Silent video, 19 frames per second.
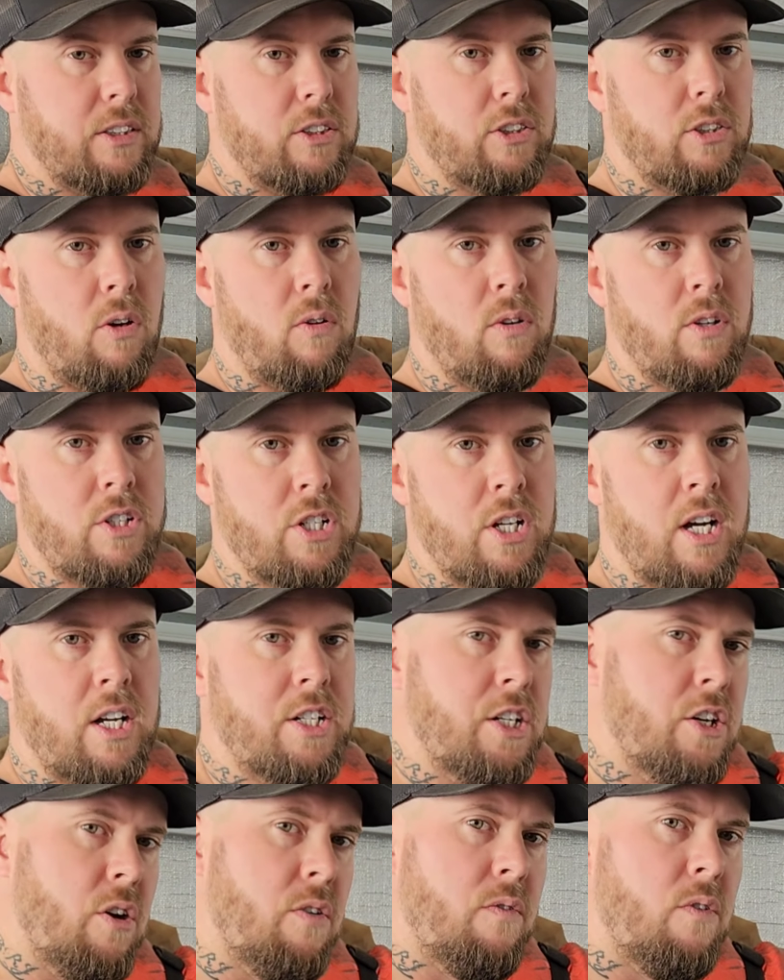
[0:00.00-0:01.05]
solar
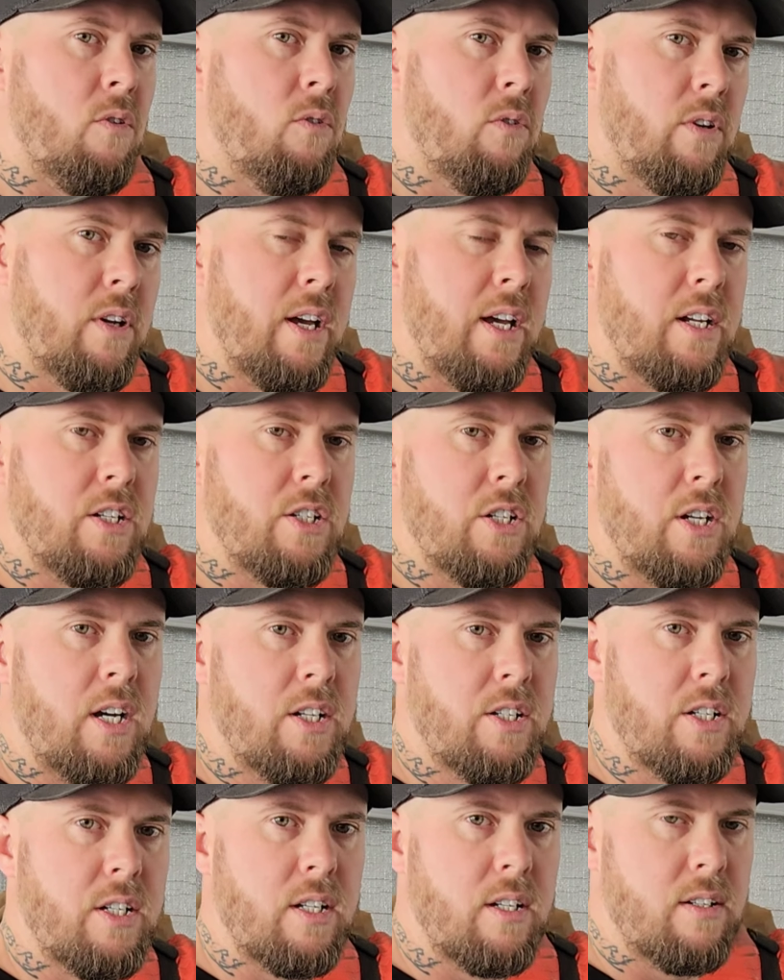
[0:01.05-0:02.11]
charging over alternator
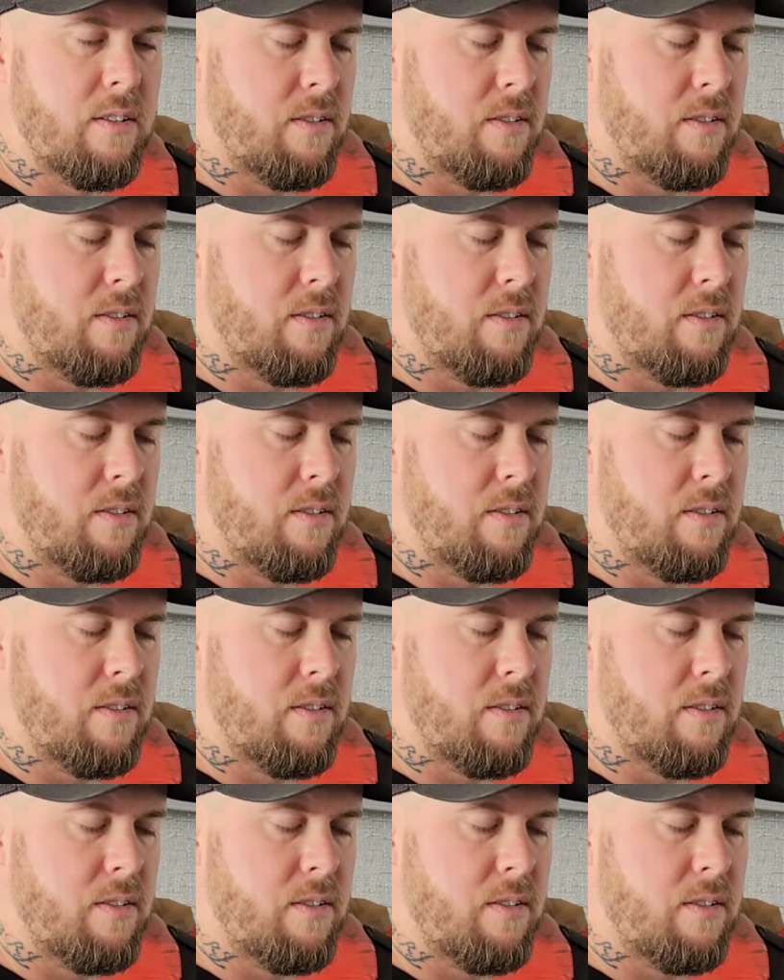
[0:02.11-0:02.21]
charging,